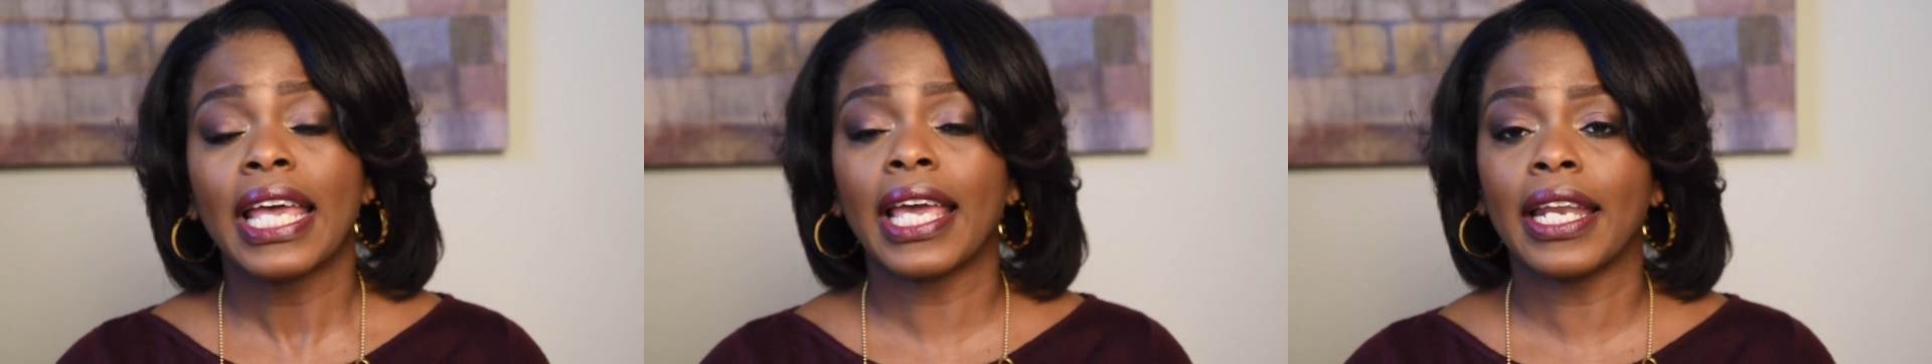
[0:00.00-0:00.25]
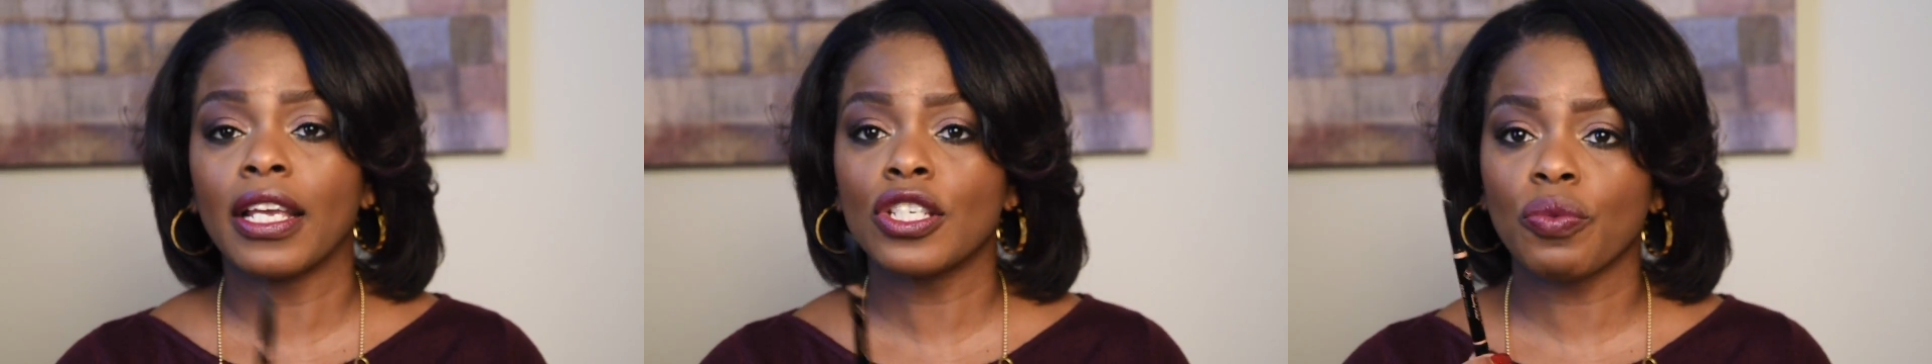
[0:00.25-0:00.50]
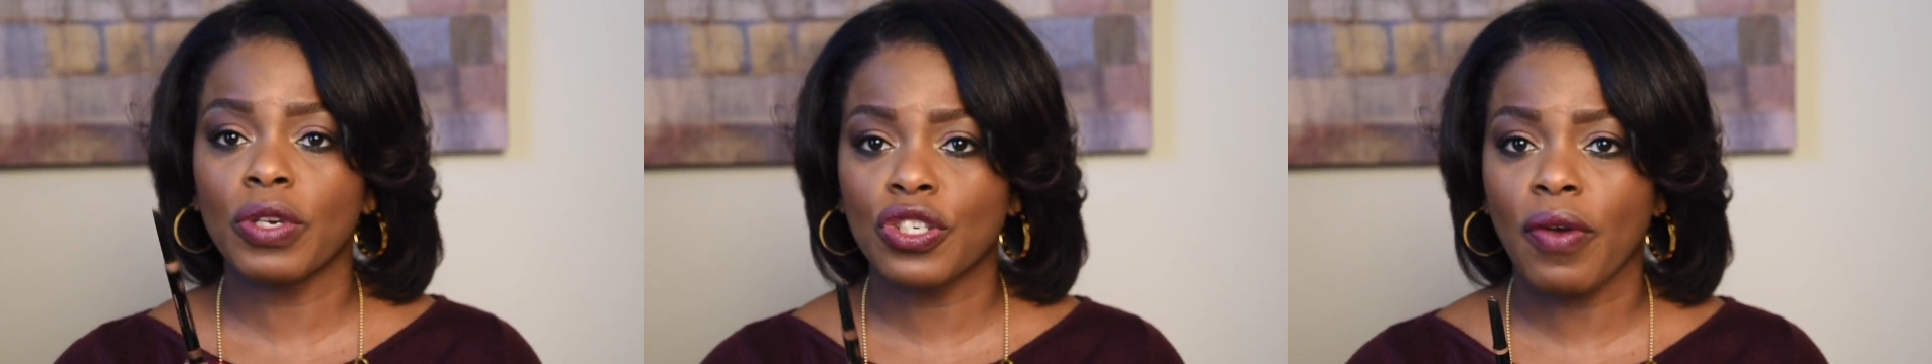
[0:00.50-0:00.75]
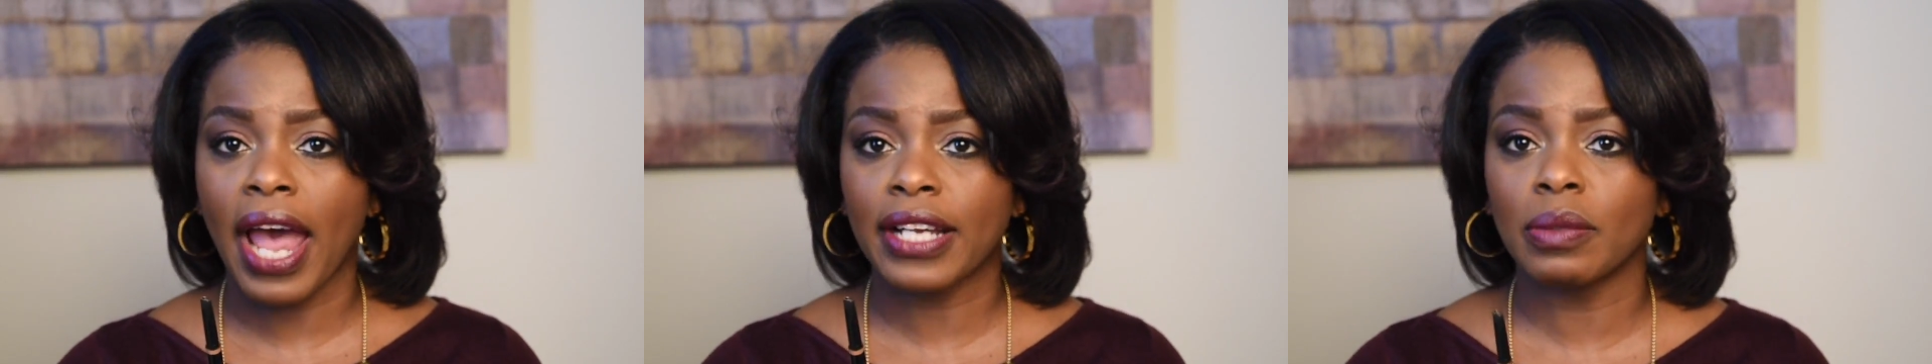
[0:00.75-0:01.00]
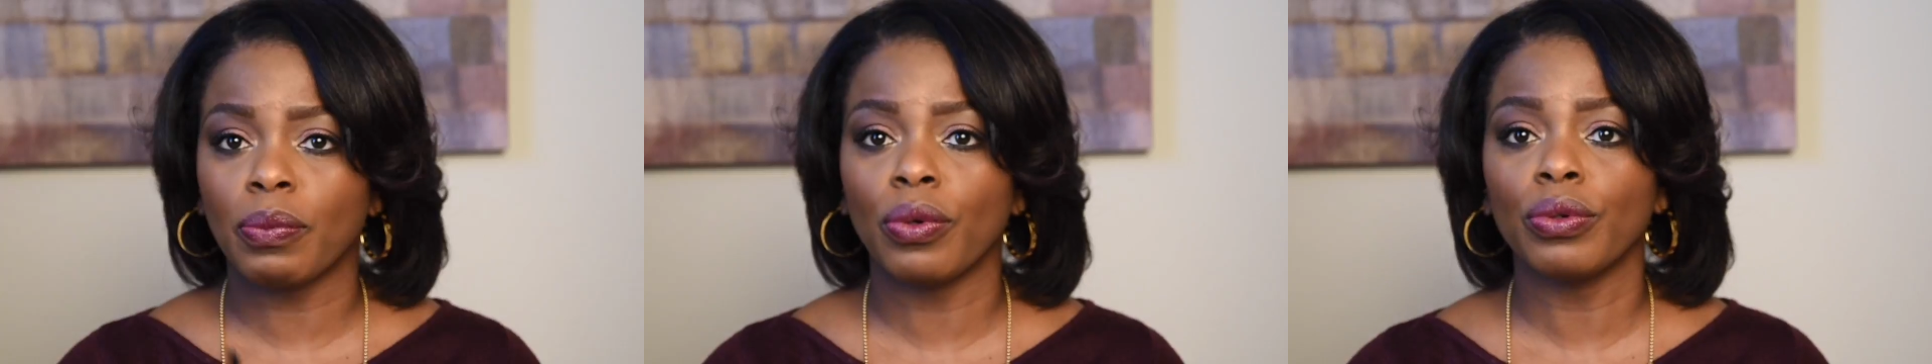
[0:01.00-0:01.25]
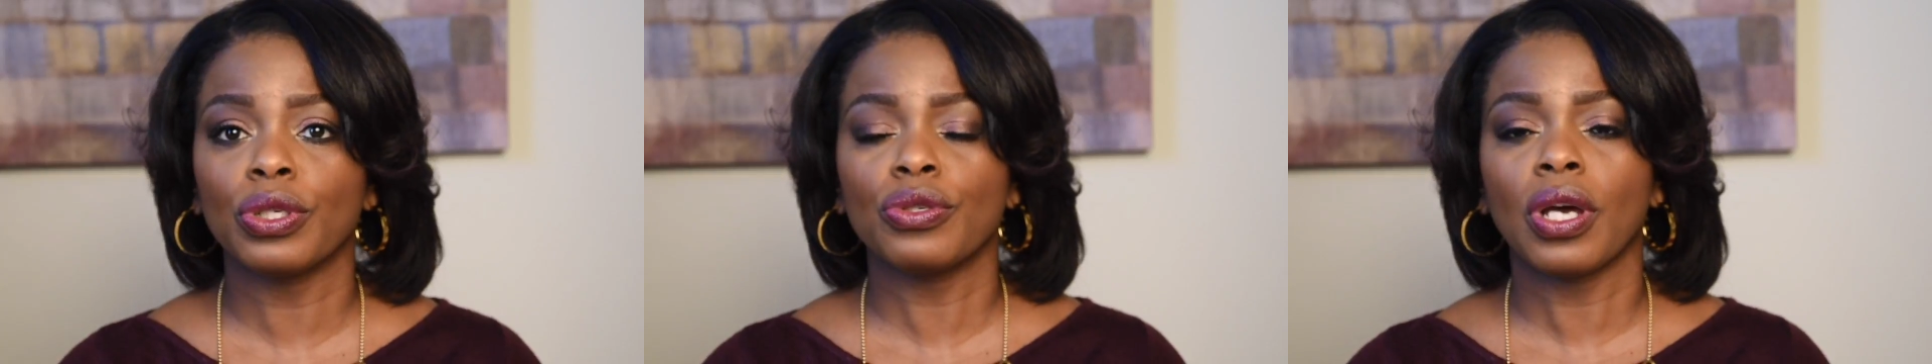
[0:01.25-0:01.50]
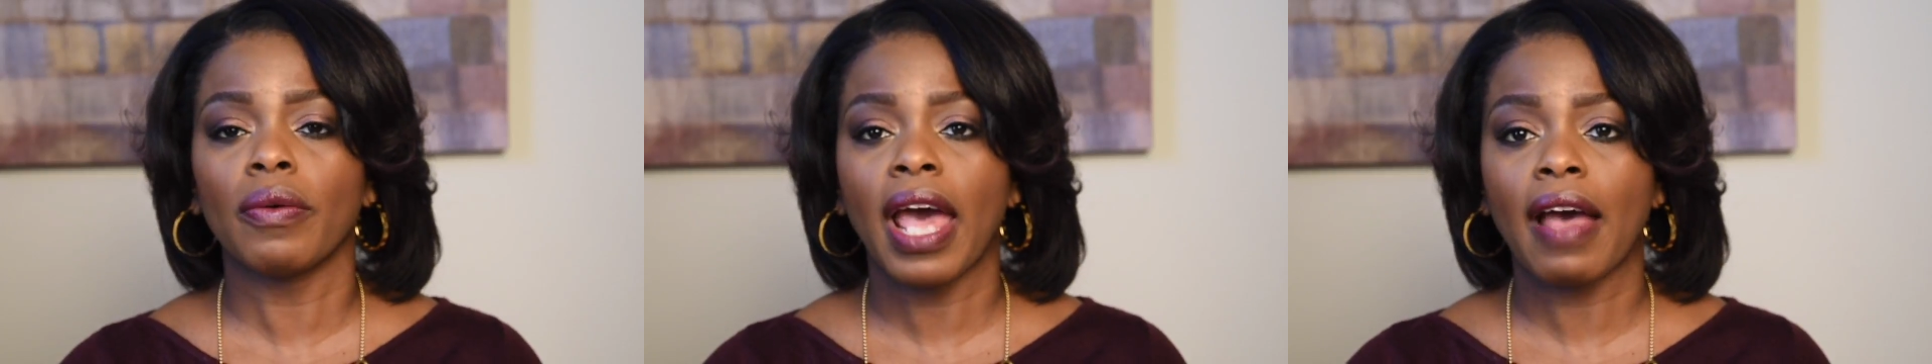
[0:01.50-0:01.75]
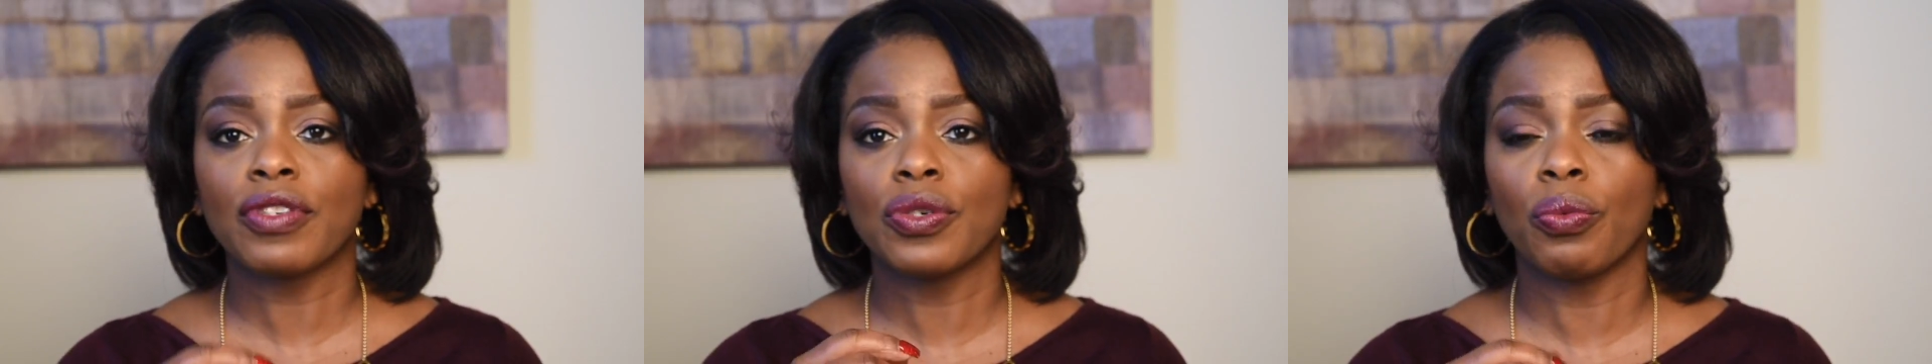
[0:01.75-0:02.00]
It is retractable. You don't have to